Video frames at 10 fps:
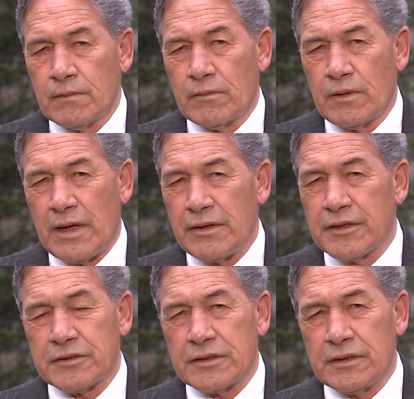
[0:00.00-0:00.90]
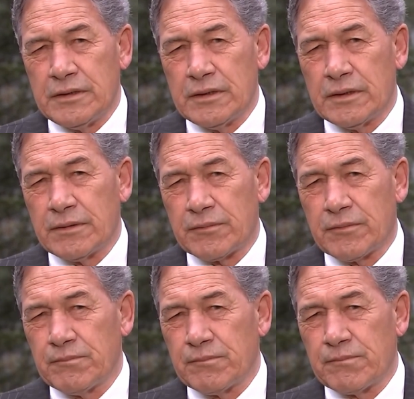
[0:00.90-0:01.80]
Well, I don't get the
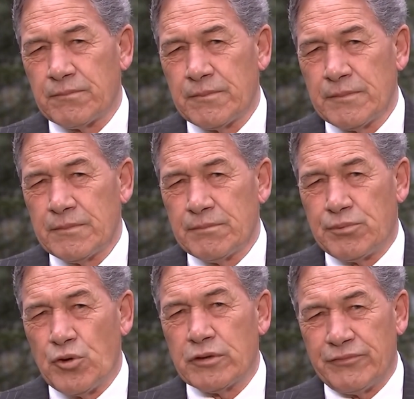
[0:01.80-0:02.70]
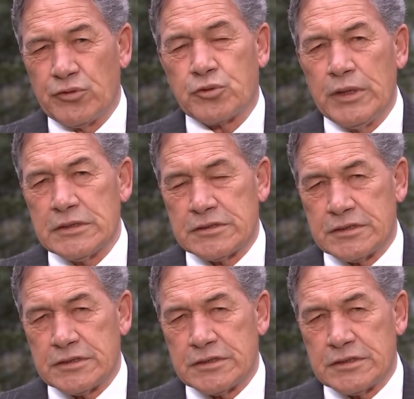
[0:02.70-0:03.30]
point of your question.